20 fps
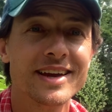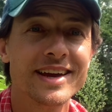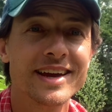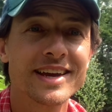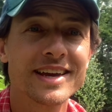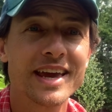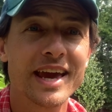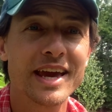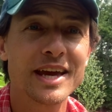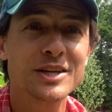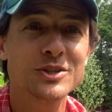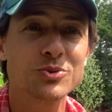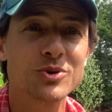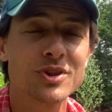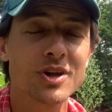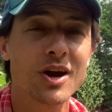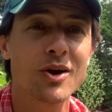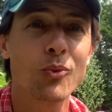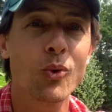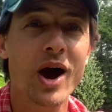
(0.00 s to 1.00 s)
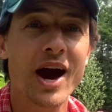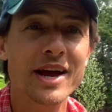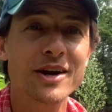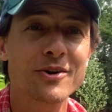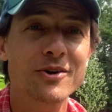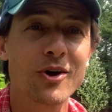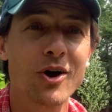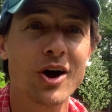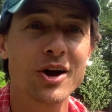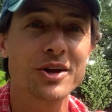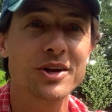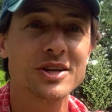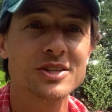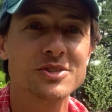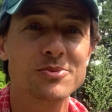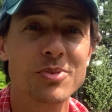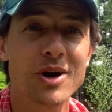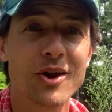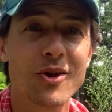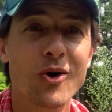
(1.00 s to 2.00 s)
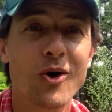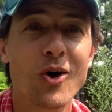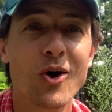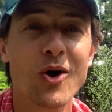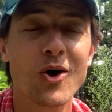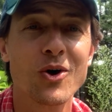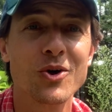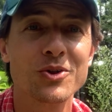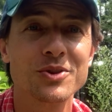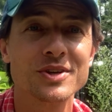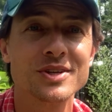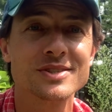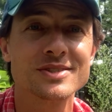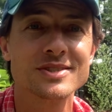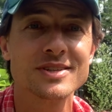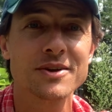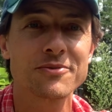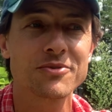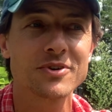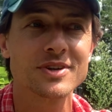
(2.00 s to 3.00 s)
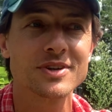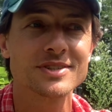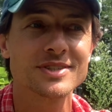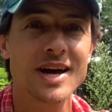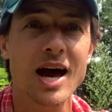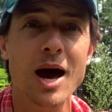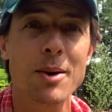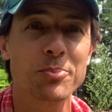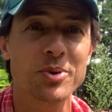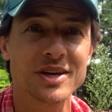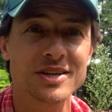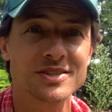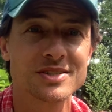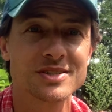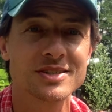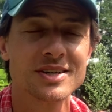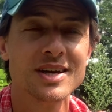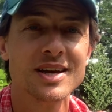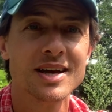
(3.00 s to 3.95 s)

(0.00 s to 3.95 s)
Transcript: engage with our wider audience about all these different topics,